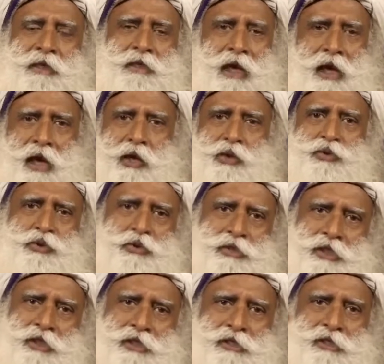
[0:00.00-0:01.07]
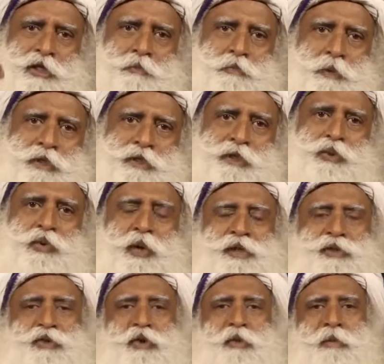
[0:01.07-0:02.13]
How to reach that person who
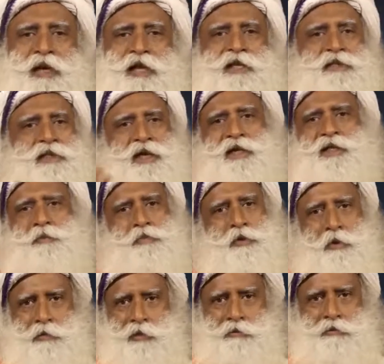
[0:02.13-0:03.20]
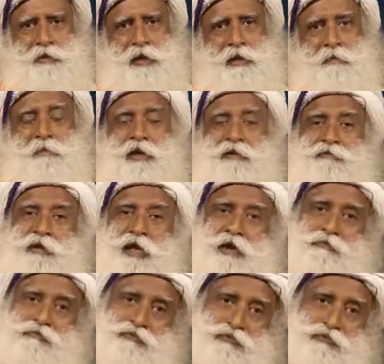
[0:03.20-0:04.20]
has no money is another problem, but we have